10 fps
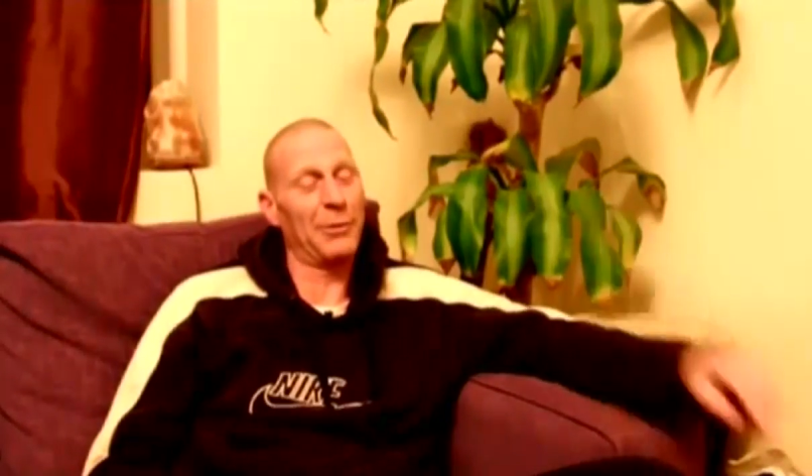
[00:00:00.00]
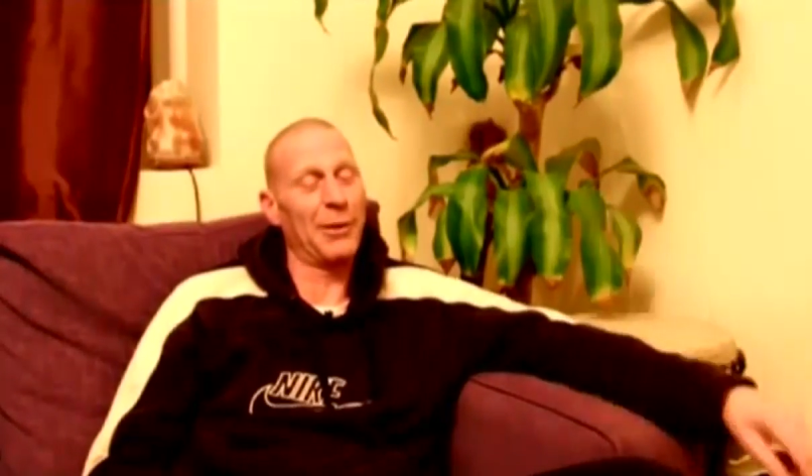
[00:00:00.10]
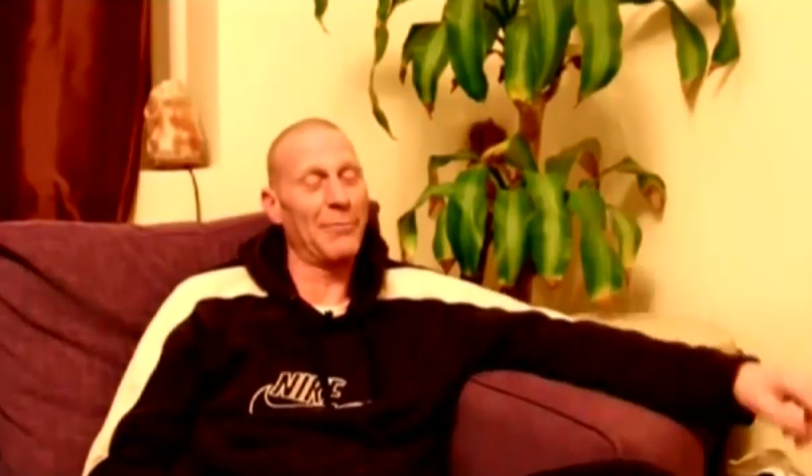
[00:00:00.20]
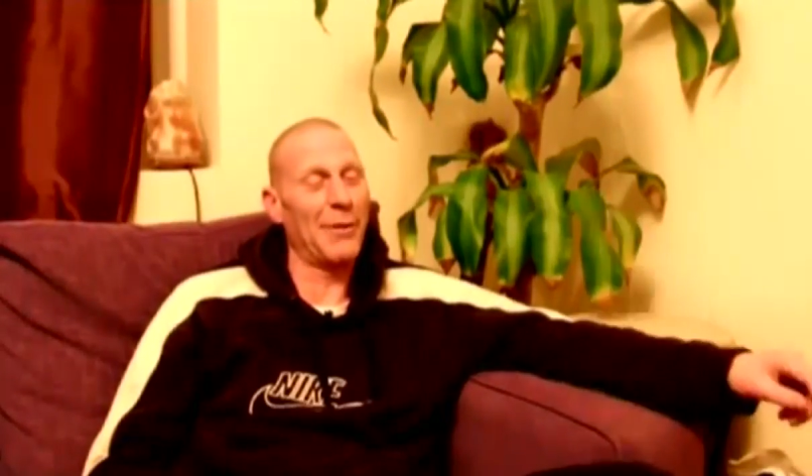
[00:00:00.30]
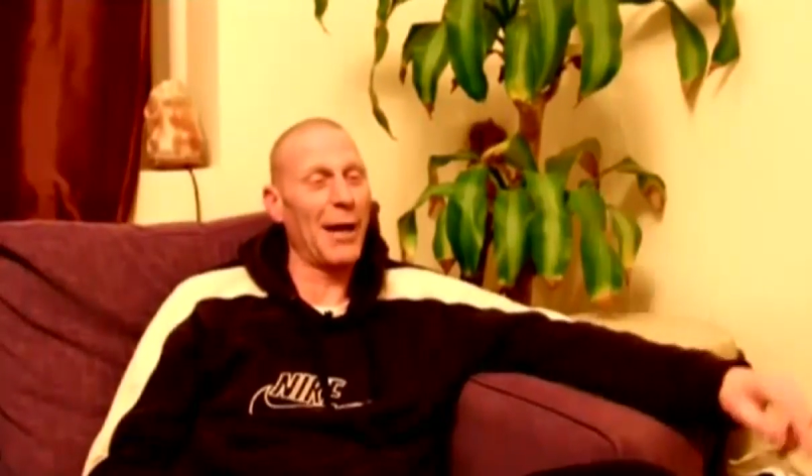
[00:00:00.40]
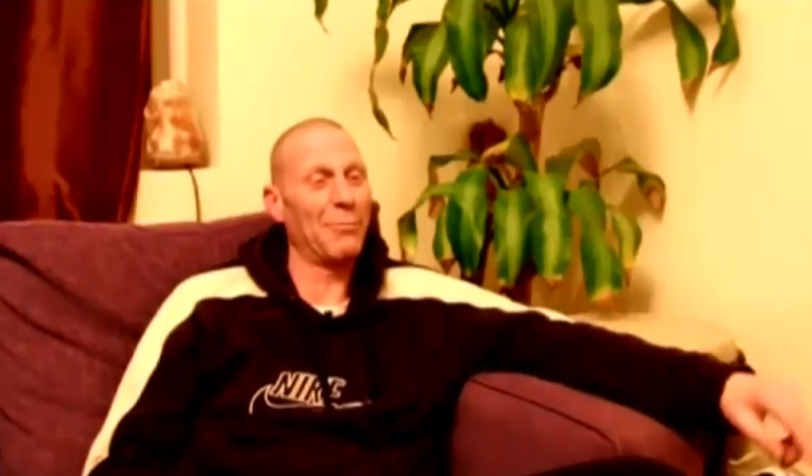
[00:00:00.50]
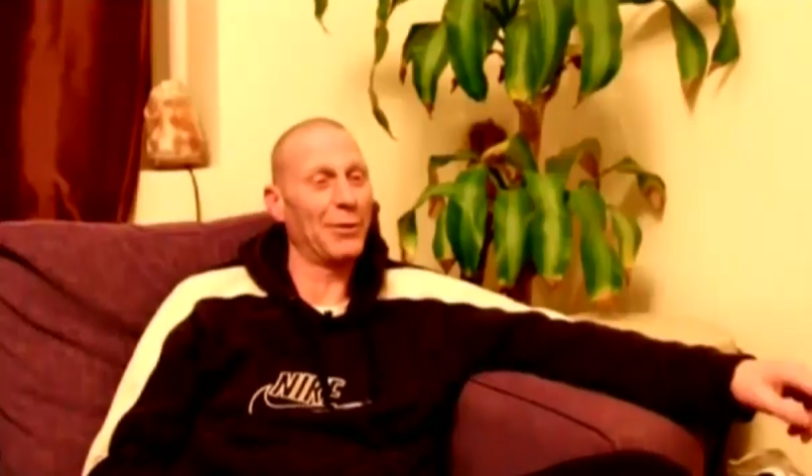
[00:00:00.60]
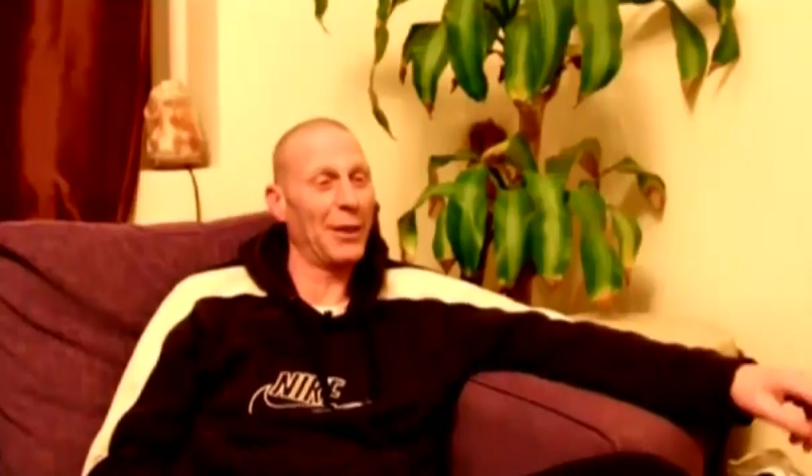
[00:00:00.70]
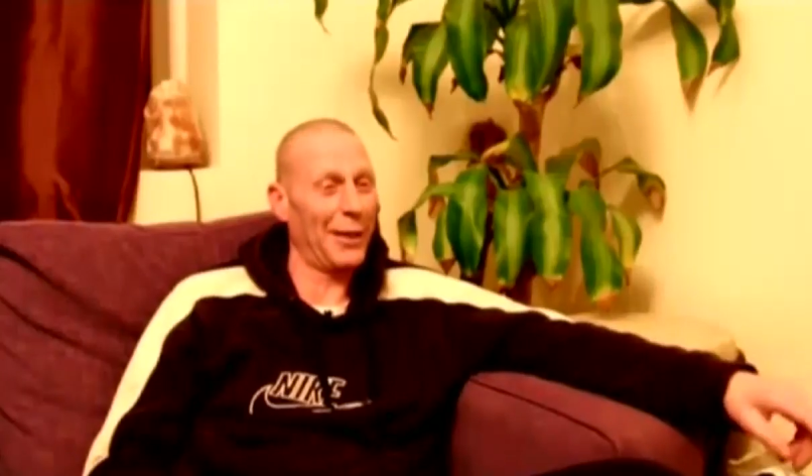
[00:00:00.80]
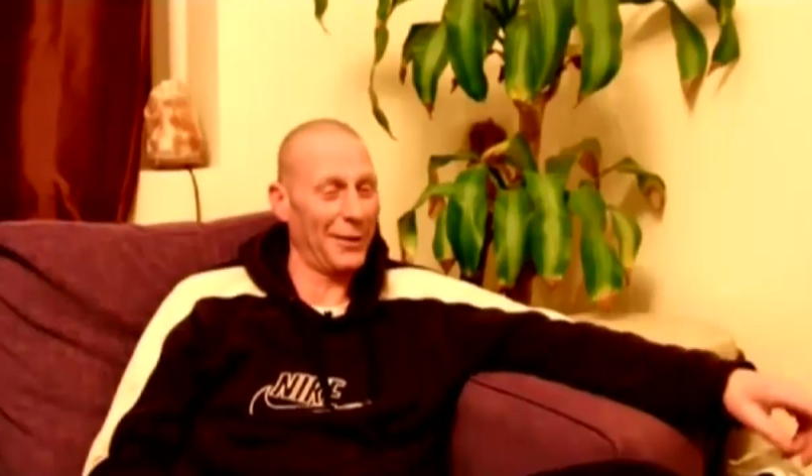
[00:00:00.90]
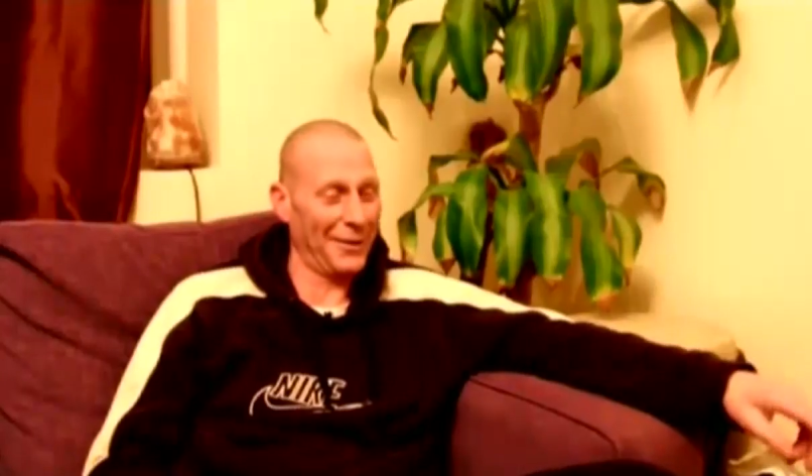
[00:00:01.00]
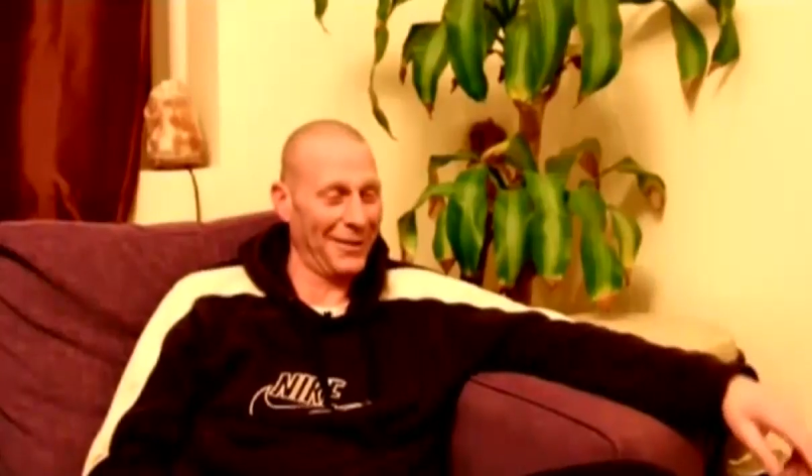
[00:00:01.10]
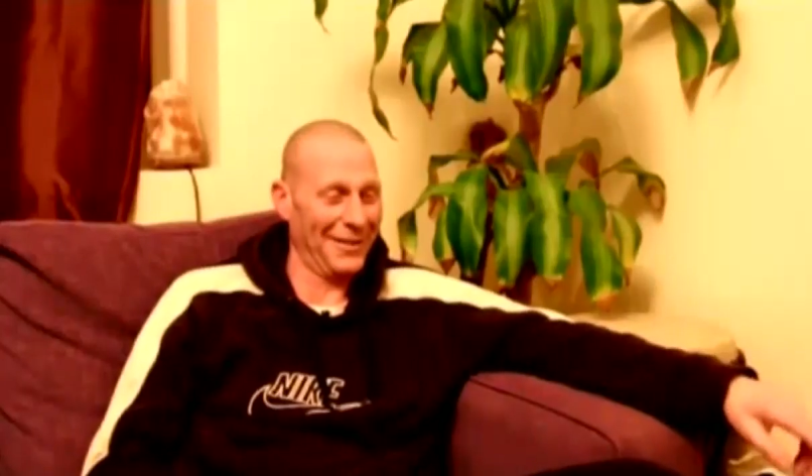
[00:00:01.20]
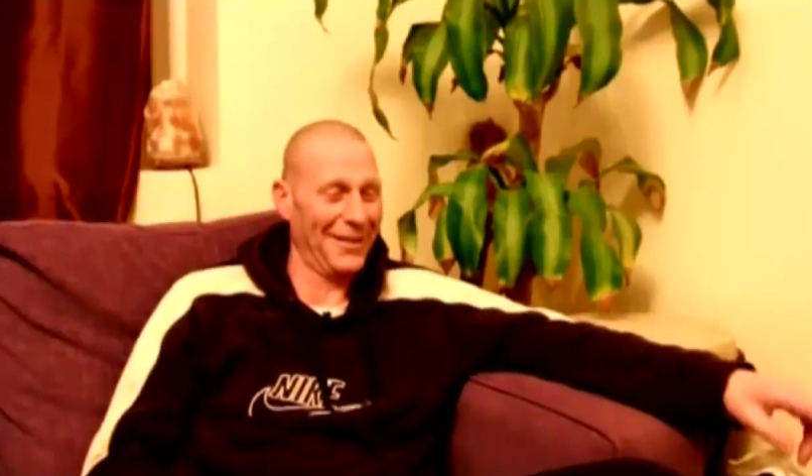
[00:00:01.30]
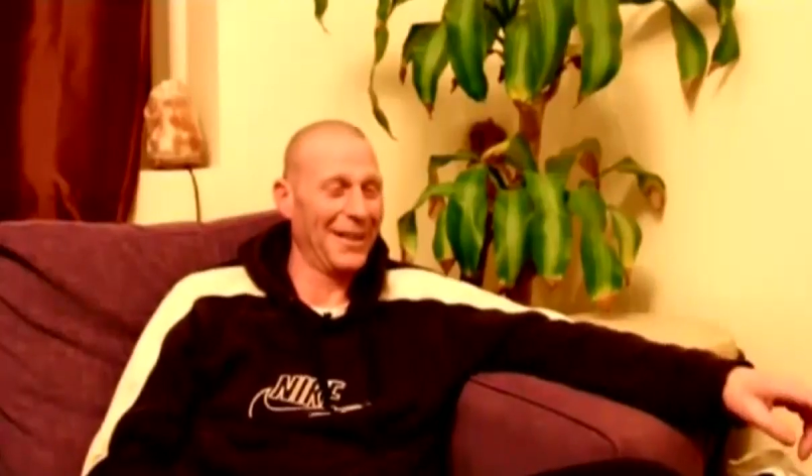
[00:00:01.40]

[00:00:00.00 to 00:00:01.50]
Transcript: he were in my place.